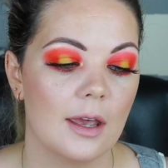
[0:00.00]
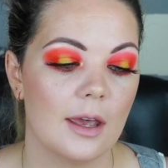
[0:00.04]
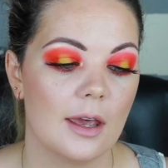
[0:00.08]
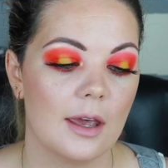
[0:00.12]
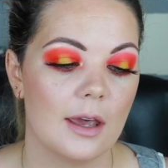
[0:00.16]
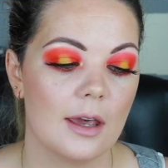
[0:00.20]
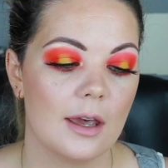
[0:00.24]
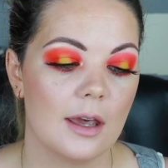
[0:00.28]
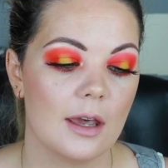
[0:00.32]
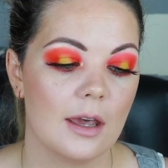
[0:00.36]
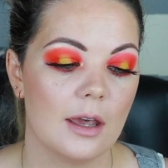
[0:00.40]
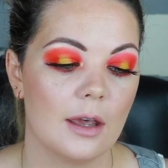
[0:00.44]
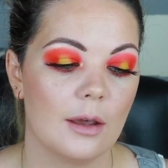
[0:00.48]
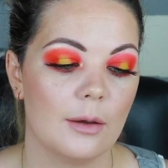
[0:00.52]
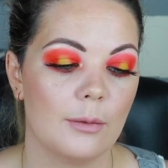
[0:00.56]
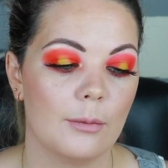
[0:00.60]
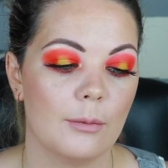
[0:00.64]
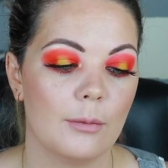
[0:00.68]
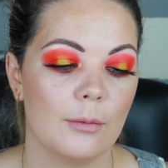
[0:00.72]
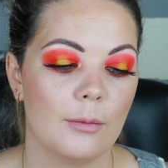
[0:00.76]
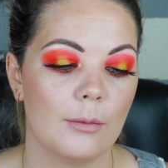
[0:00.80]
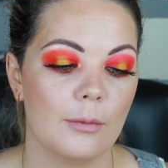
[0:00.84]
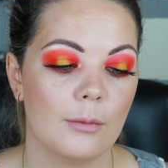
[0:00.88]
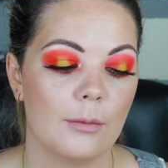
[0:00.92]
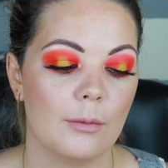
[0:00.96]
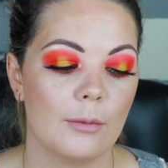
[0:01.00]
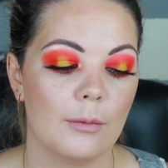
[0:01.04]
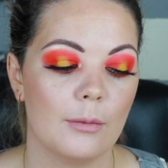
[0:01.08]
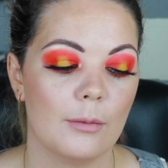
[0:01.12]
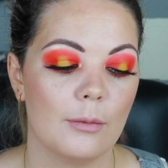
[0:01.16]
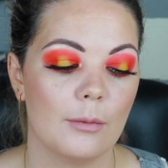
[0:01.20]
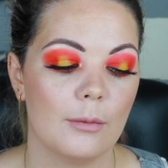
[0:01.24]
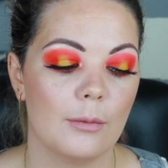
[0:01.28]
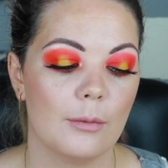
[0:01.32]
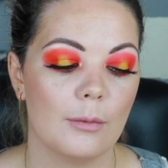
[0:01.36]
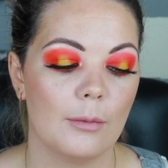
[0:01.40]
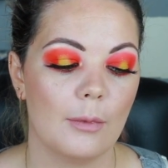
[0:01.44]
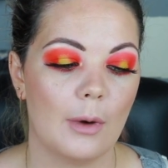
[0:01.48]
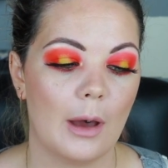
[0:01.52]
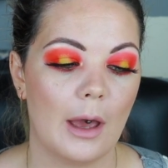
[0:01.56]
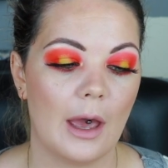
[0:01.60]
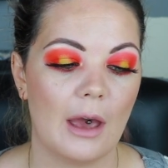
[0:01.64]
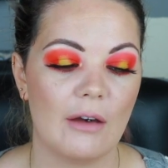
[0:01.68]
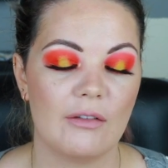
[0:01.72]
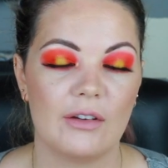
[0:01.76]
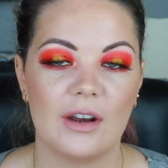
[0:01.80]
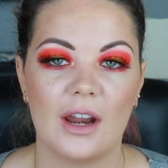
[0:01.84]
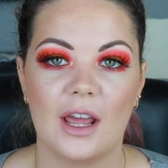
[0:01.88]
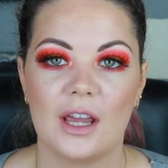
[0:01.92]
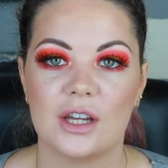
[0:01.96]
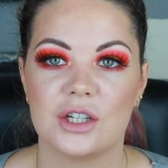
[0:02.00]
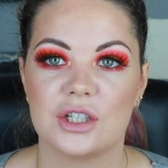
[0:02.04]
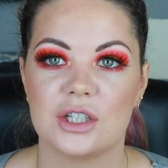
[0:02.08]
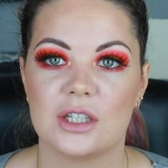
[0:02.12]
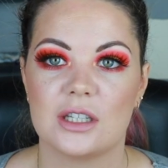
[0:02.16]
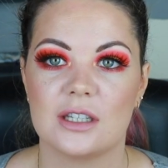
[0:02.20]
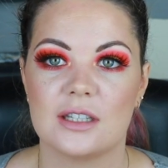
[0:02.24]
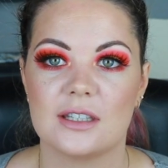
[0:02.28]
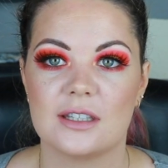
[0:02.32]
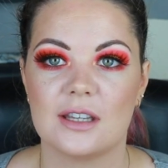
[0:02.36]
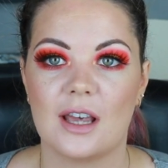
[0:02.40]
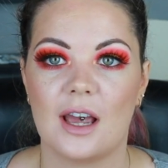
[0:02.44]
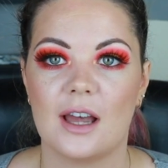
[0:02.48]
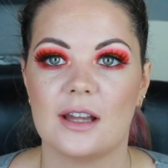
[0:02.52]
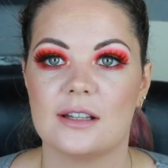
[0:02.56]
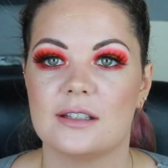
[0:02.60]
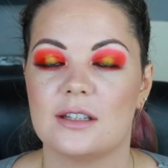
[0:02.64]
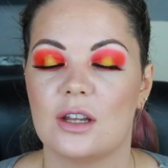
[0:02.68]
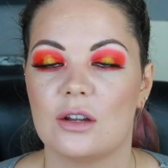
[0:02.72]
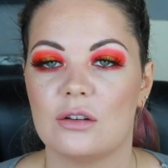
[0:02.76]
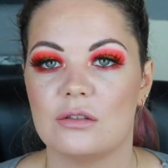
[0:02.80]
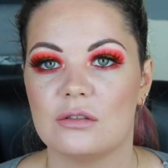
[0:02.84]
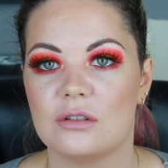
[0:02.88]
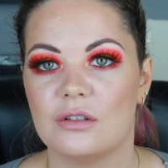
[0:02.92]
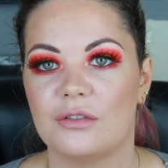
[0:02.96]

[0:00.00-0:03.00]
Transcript: Um, I haven't actually sat down